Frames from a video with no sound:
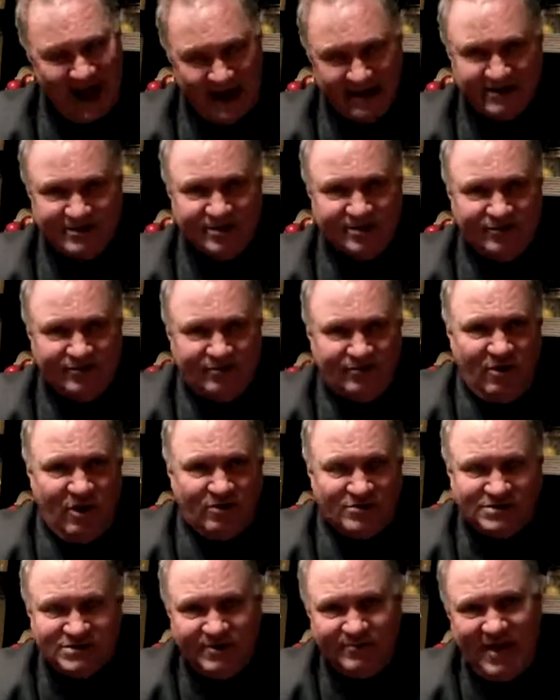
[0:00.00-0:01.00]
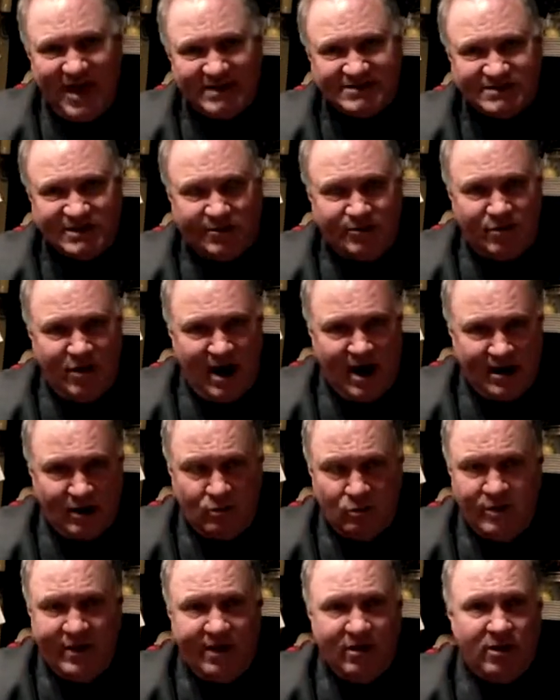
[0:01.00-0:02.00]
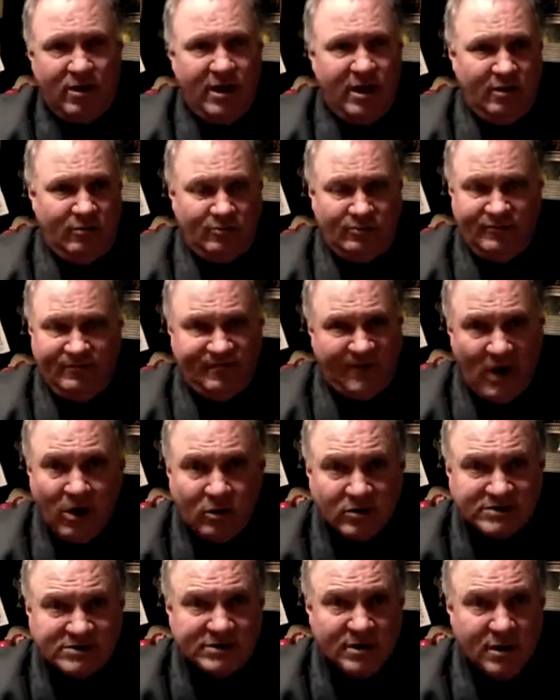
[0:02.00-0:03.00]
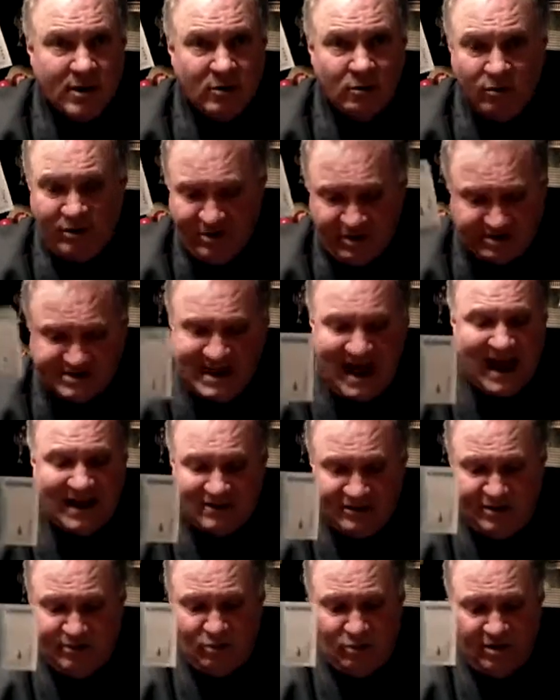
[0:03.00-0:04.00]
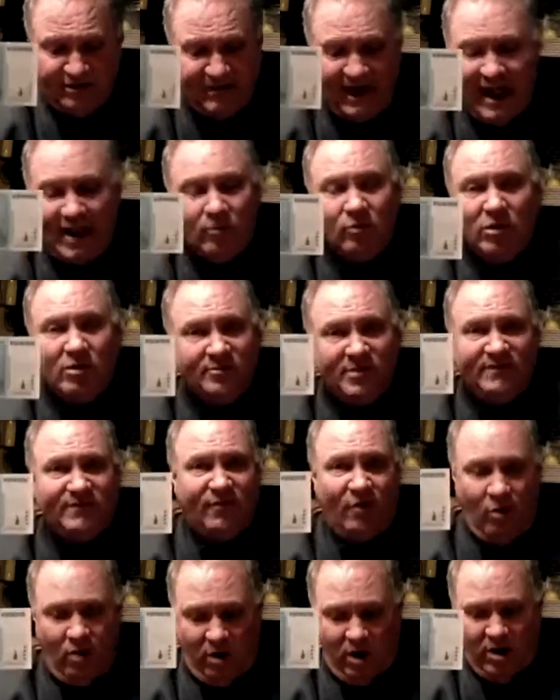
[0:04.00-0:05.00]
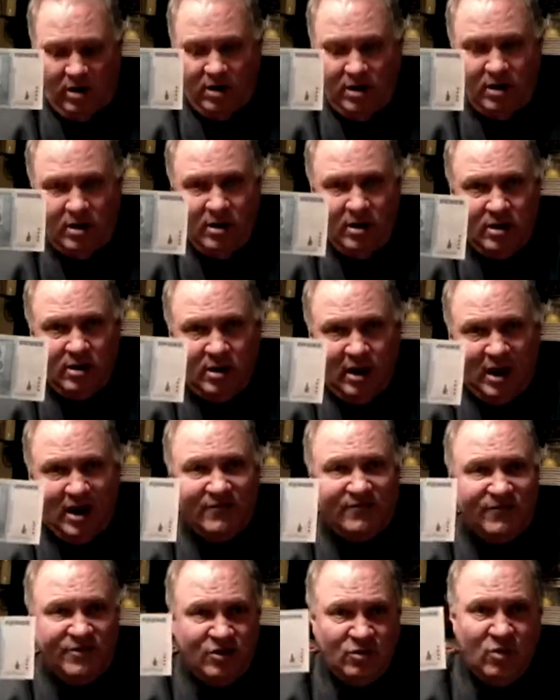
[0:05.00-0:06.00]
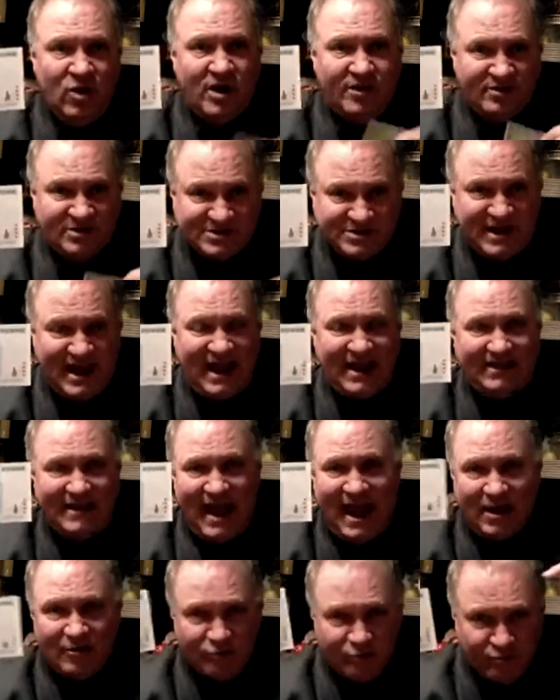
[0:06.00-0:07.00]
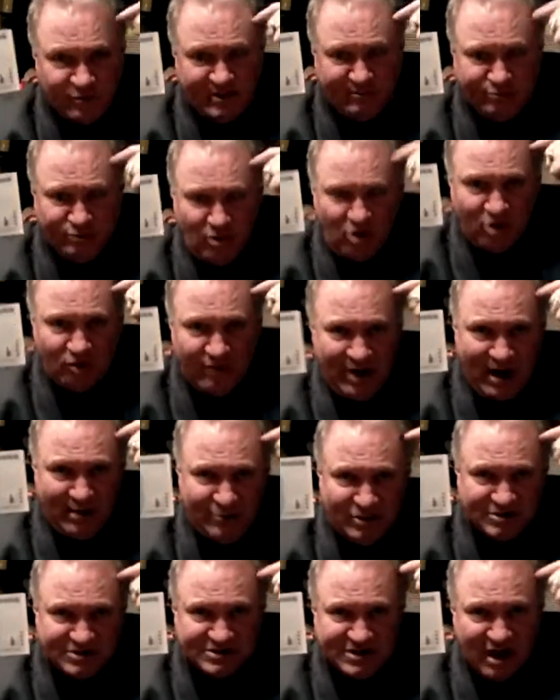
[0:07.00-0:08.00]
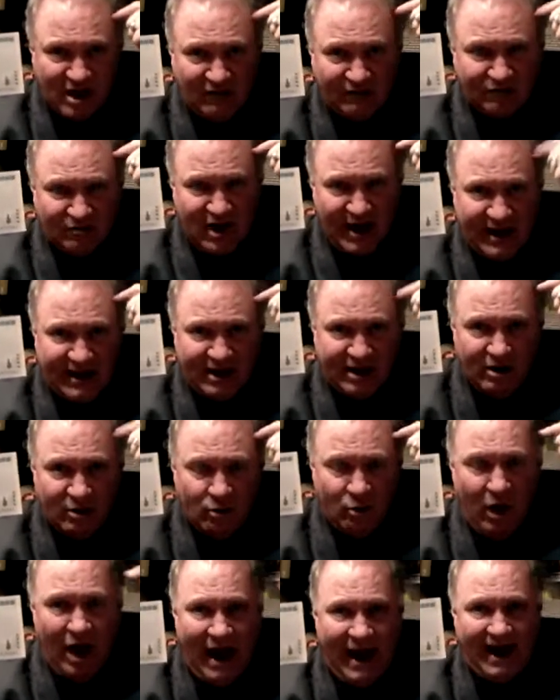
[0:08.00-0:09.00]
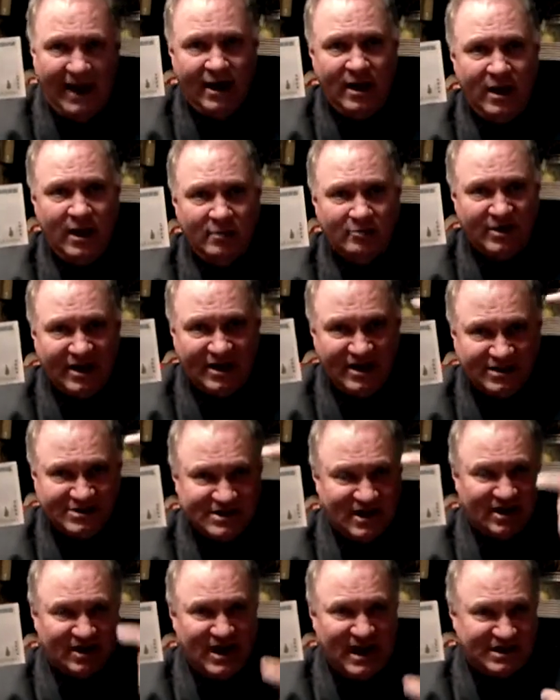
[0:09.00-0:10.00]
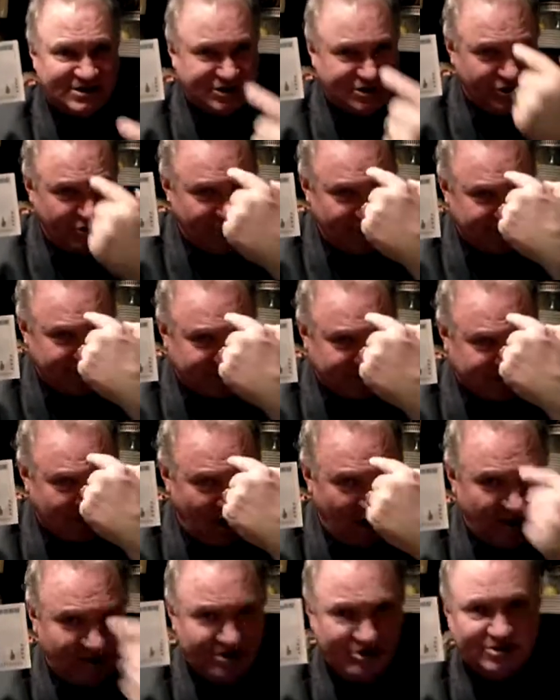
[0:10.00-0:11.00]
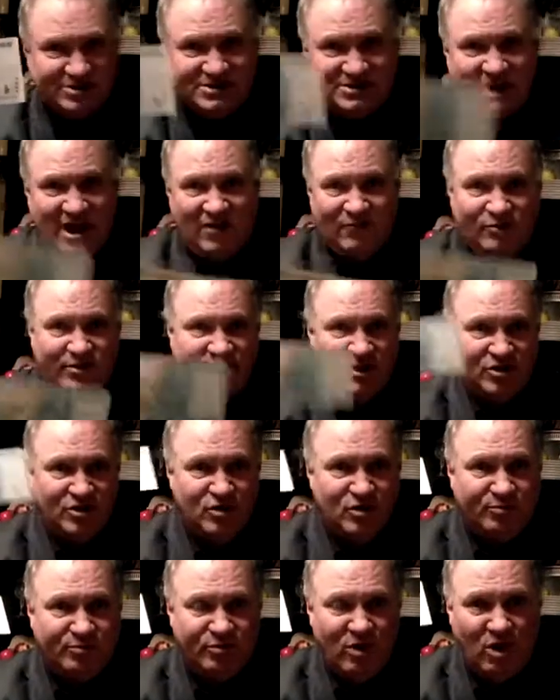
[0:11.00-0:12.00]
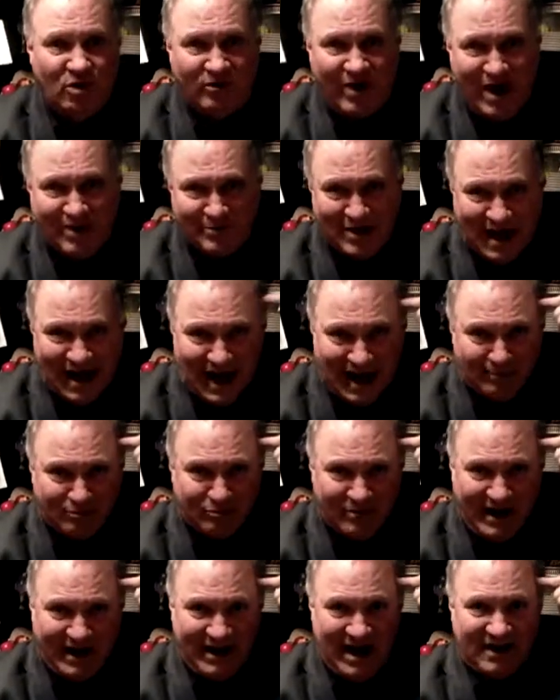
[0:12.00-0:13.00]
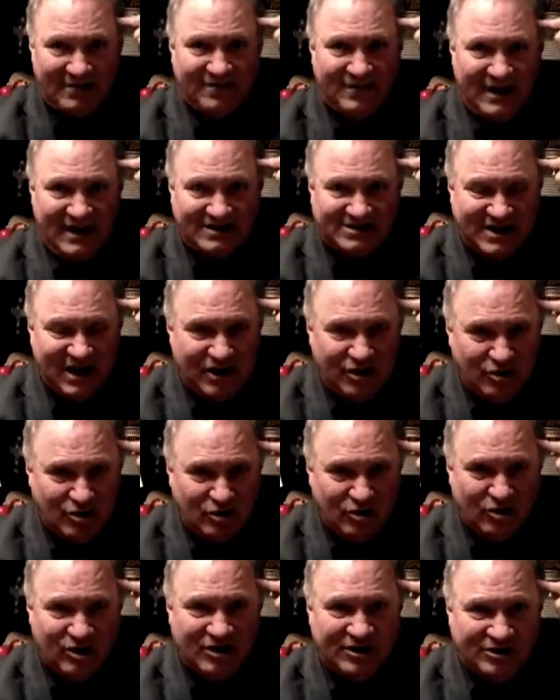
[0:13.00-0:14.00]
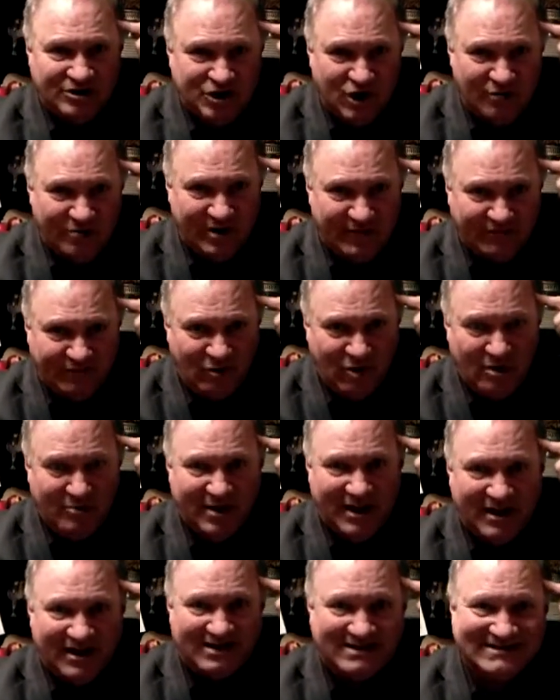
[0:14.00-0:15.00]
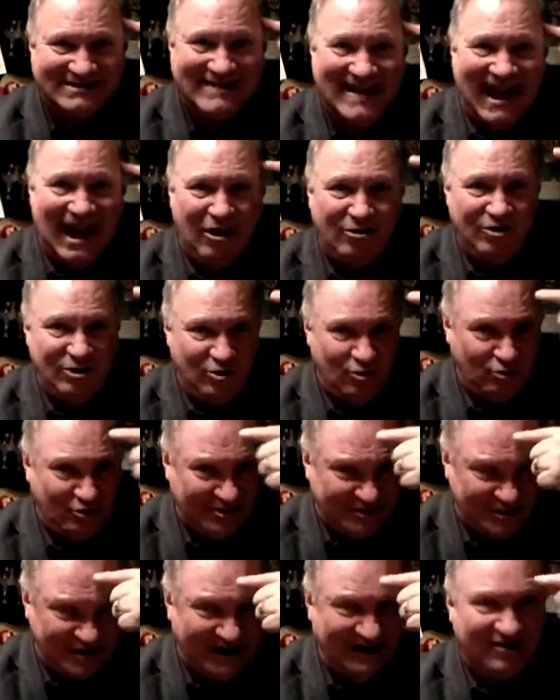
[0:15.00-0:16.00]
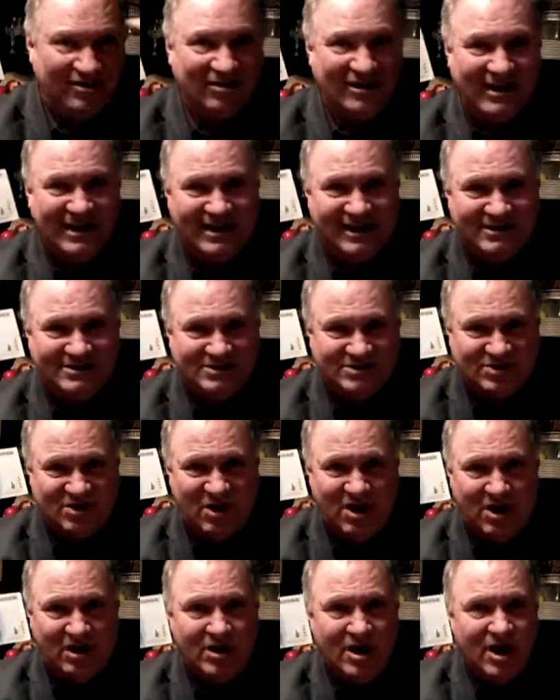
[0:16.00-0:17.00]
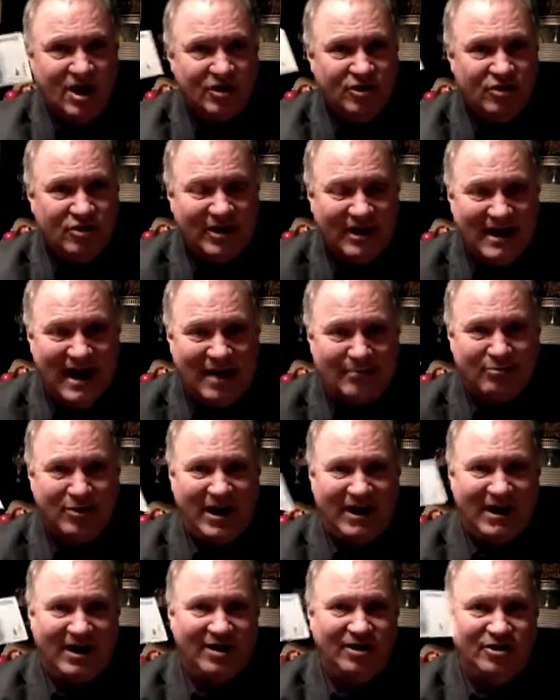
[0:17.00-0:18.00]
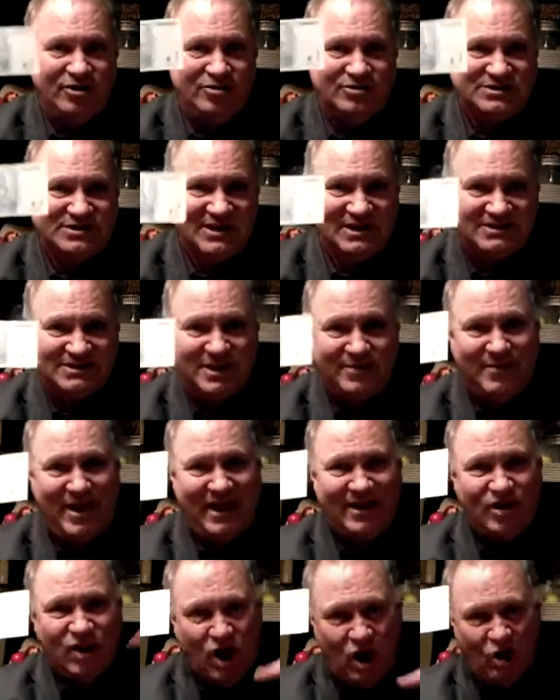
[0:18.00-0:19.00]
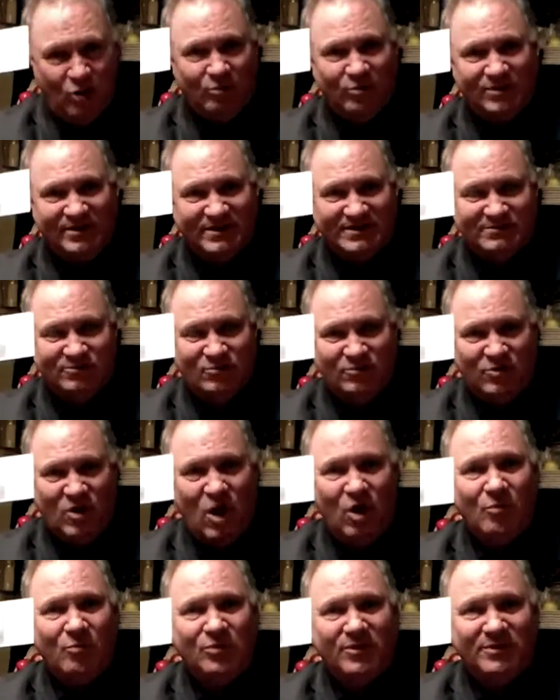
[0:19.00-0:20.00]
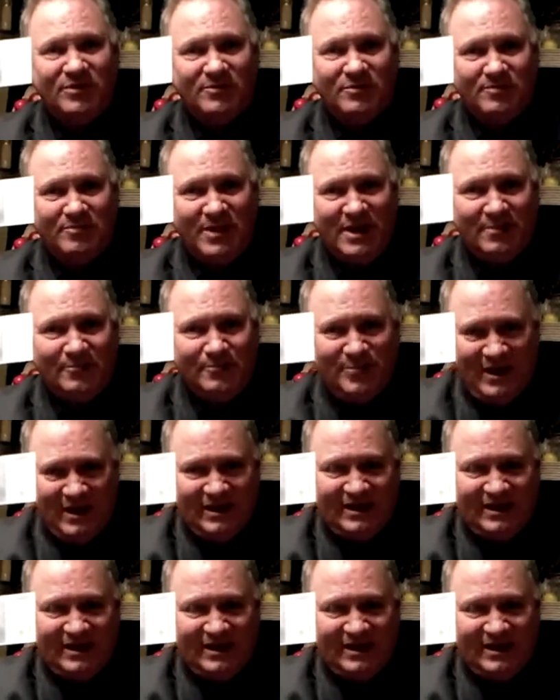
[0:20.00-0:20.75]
debt to gross domestic product. Folks, we're exactly where they were before. And if you understand that, reprogram yourself right here. Why? Because unless you install yourself with a new program to operate on things that you couldn't do before, because now you did click install, you can operate on a new system and cope with the